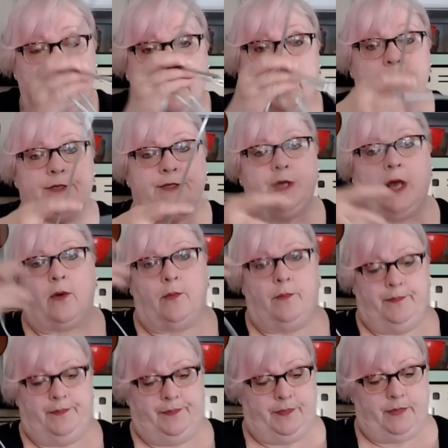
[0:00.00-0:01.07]

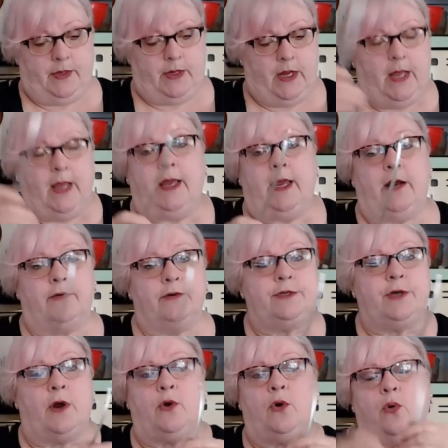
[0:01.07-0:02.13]
So here's
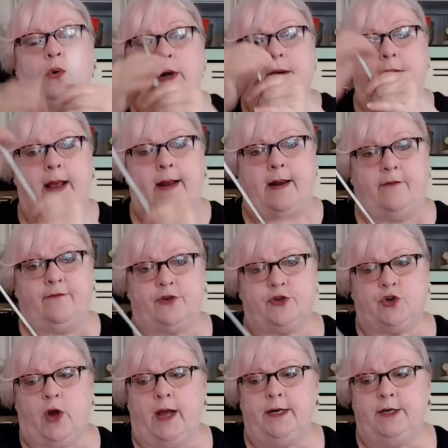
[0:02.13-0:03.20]
our cord, and I've
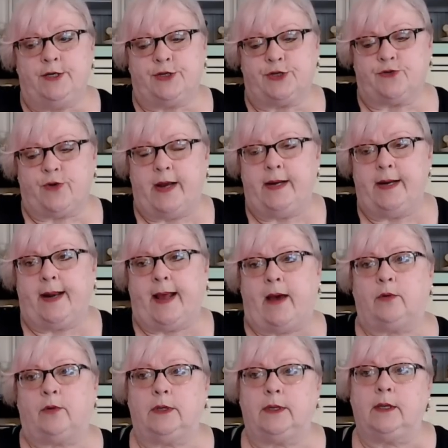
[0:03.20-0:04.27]
tried to straighten it
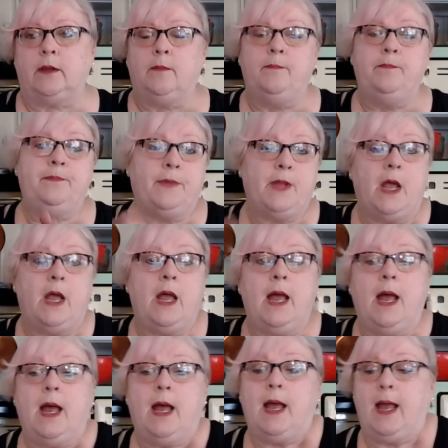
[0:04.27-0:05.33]
out a little.
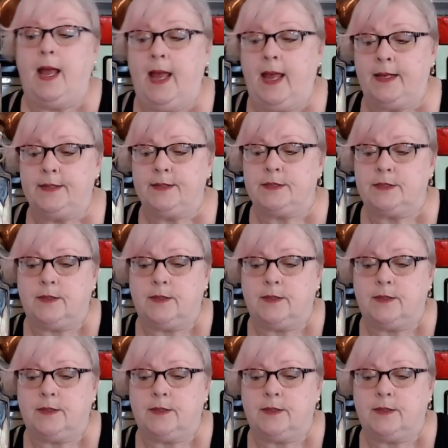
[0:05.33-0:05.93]
And